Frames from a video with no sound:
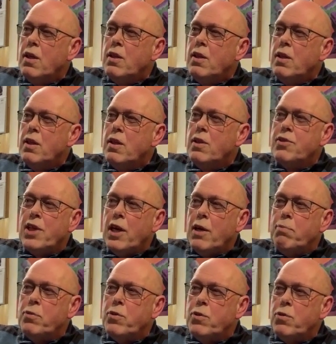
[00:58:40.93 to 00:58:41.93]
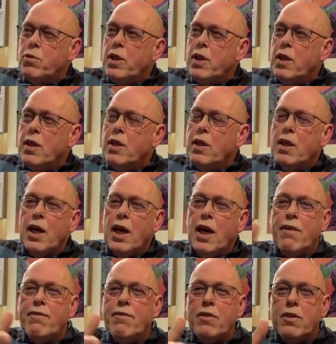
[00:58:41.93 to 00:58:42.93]
the trap to think he
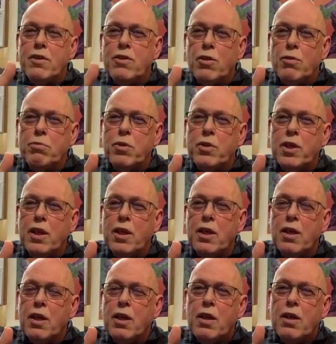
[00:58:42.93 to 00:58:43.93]
have something